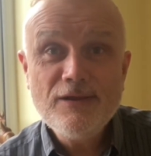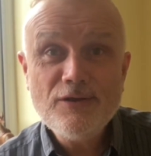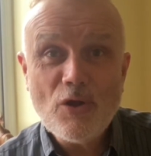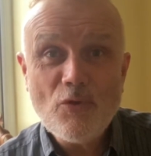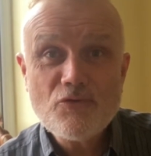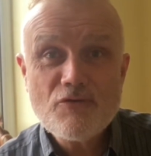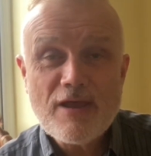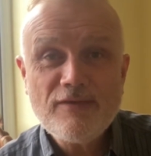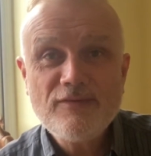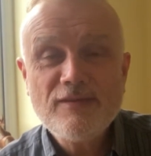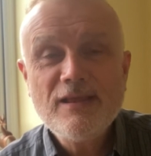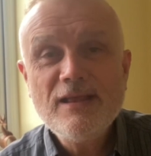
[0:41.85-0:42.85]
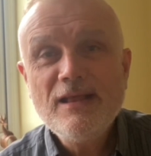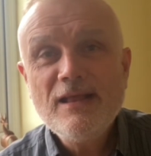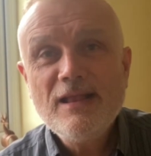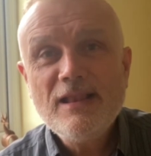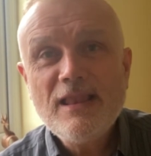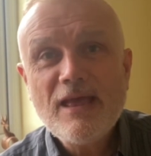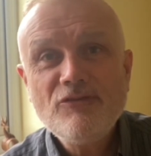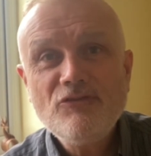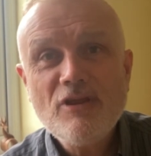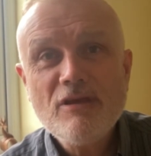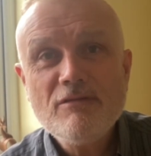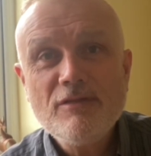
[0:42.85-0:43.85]
Goldcrest last
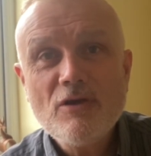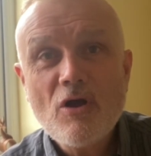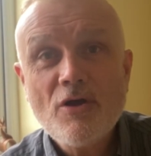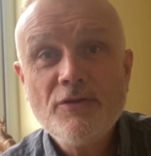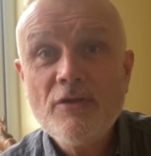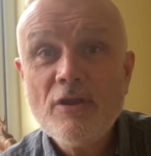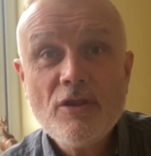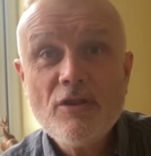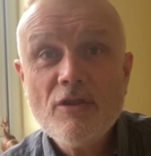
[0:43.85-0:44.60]
year in the garden.